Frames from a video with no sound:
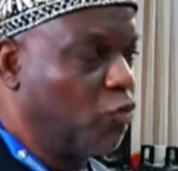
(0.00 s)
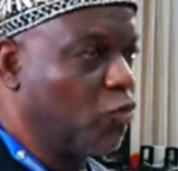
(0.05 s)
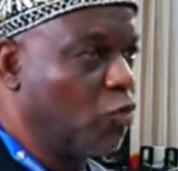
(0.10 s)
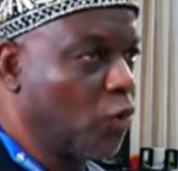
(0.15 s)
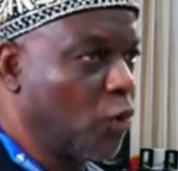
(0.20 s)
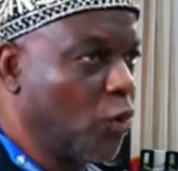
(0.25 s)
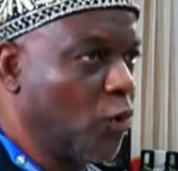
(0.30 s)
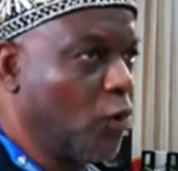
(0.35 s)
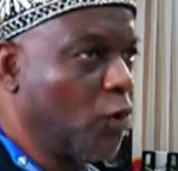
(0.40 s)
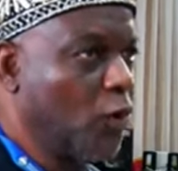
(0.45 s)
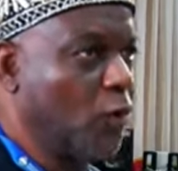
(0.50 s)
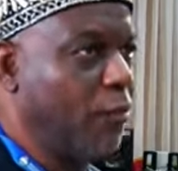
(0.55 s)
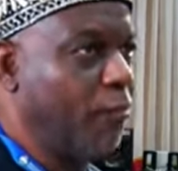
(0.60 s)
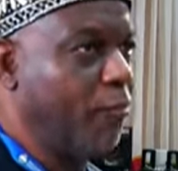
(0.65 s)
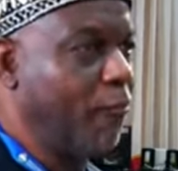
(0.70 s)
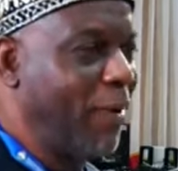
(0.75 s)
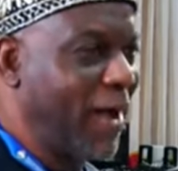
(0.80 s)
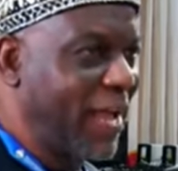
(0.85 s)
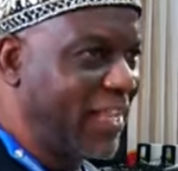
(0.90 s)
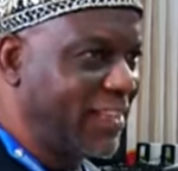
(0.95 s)
to
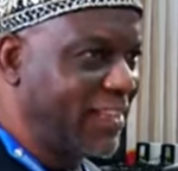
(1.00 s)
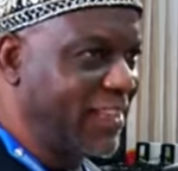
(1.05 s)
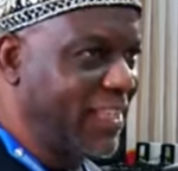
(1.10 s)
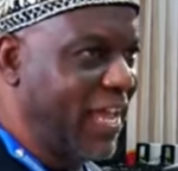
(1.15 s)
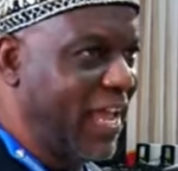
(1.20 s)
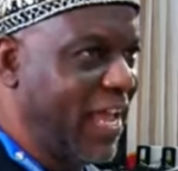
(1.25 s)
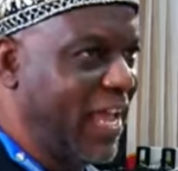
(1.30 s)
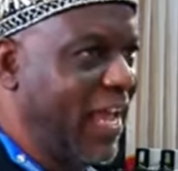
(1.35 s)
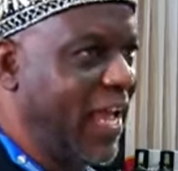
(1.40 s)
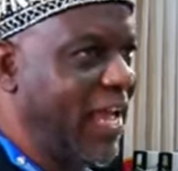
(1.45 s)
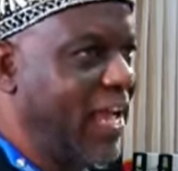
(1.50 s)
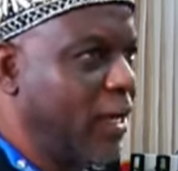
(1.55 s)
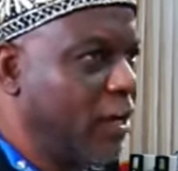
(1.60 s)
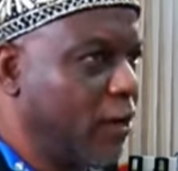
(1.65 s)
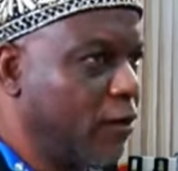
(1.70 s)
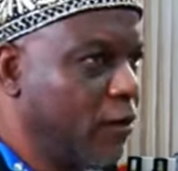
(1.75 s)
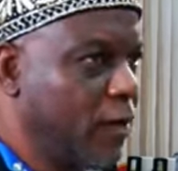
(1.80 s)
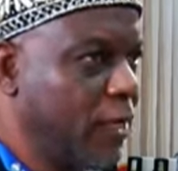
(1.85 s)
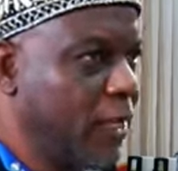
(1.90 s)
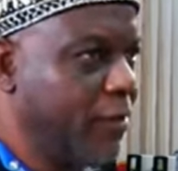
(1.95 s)
partner
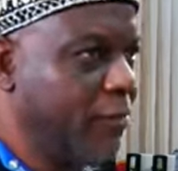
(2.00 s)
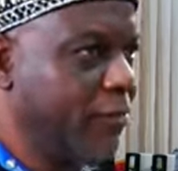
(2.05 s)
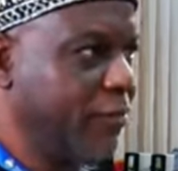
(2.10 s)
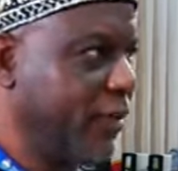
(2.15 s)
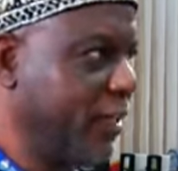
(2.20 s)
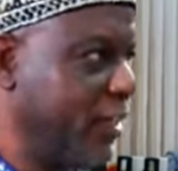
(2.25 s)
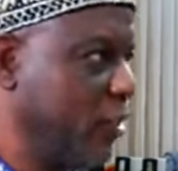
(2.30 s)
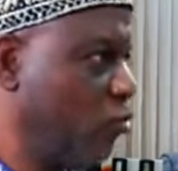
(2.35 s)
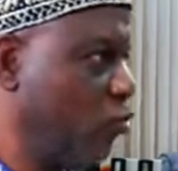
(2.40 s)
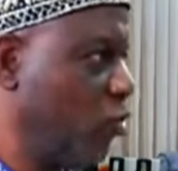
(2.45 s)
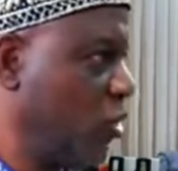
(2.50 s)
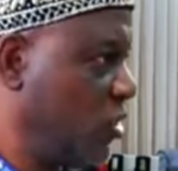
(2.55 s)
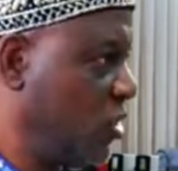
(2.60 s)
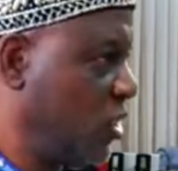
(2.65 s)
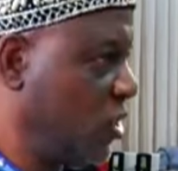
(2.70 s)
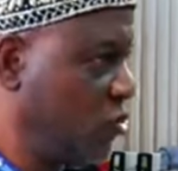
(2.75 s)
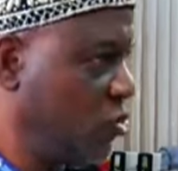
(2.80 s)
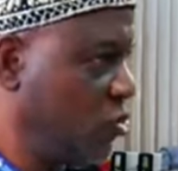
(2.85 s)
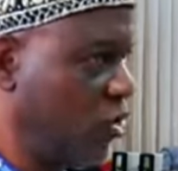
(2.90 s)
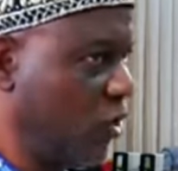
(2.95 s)
and collaborate
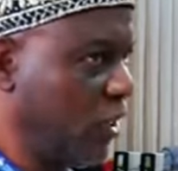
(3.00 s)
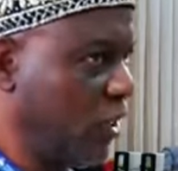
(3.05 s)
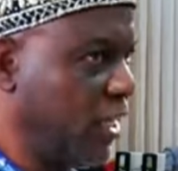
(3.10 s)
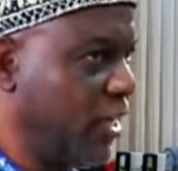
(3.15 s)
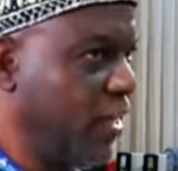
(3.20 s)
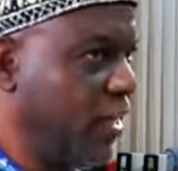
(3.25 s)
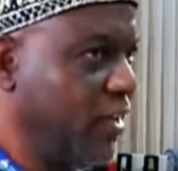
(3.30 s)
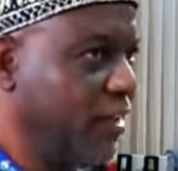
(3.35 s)
with each other.